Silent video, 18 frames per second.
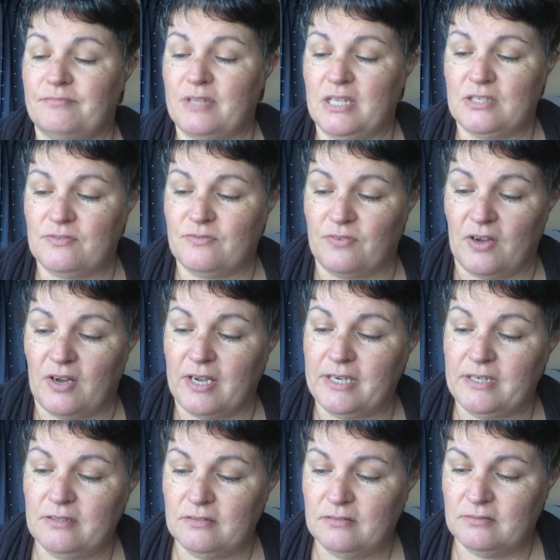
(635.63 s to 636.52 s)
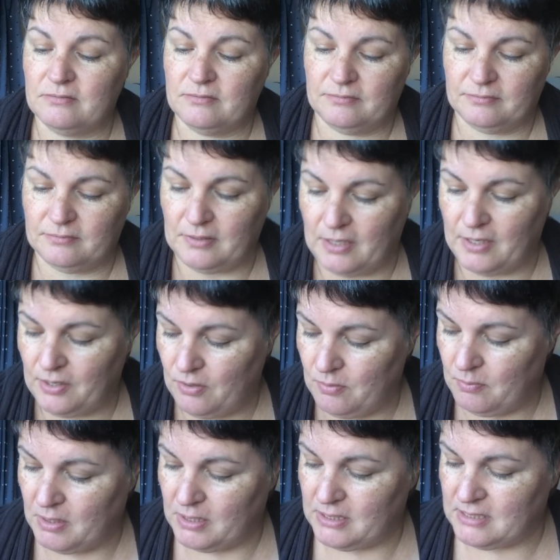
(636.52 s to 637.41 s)
That's fine. I
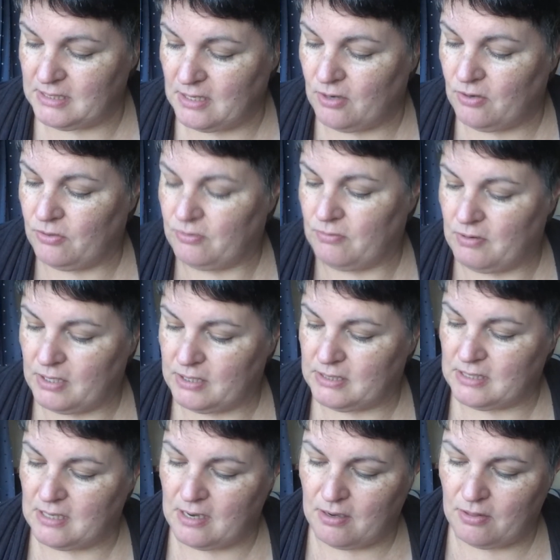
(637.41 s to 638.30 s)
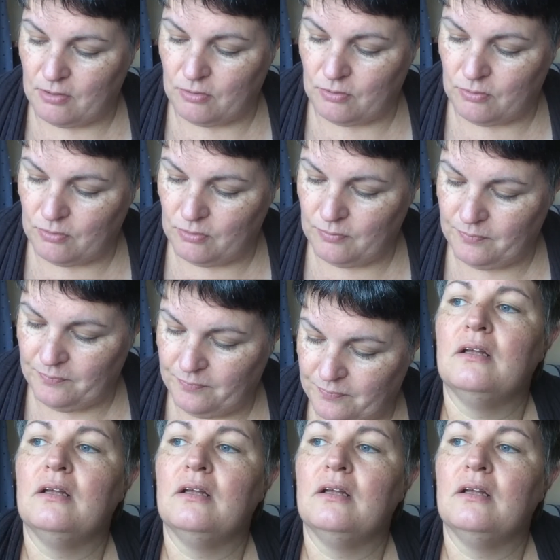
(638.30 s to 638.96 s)
don't mind staying on the right side of the law.